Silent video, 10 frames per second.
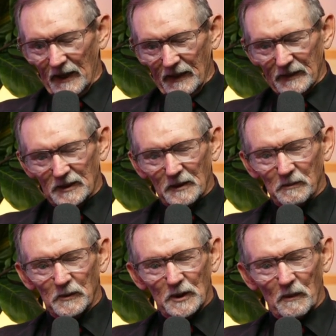
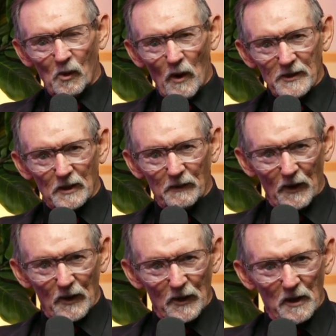some questions
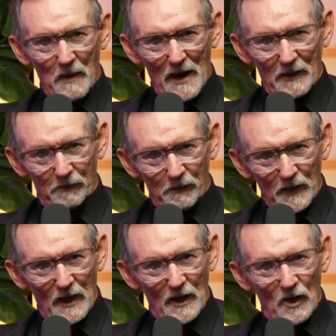for her about
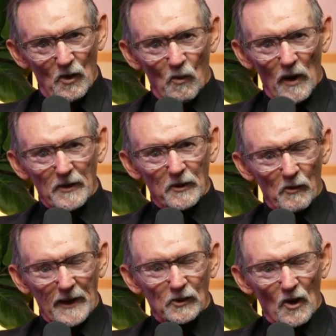where the
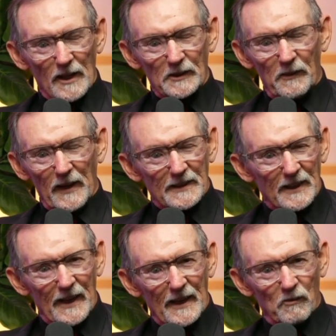Red Cross fits
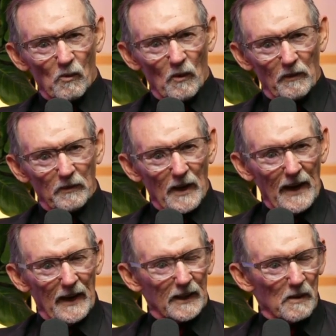in
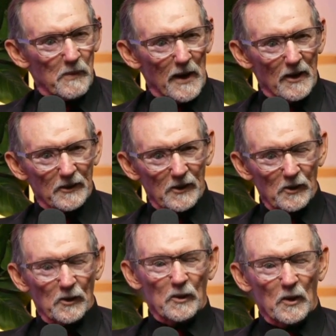compared
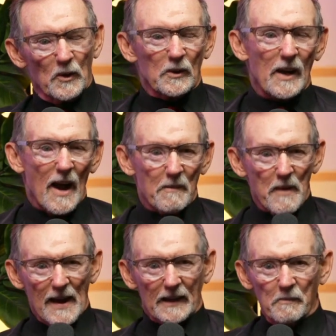to
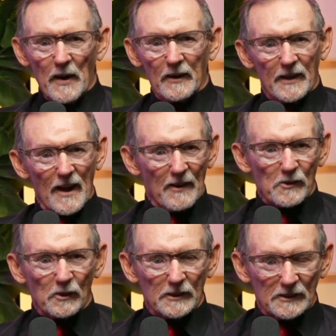combat, compared to
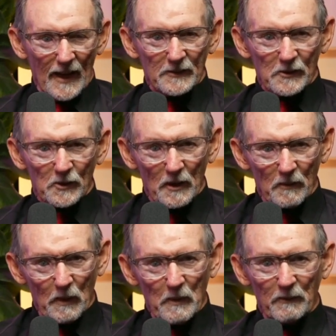natural disasters.
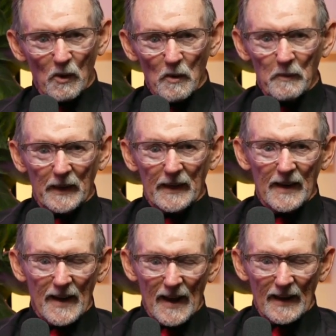But before we
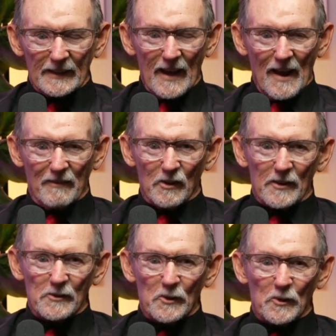begin, I'd like to have her
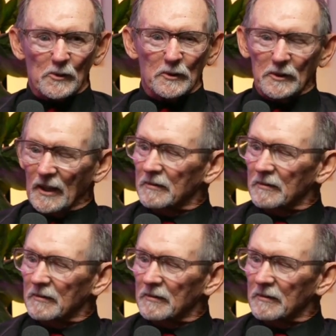introduce herself.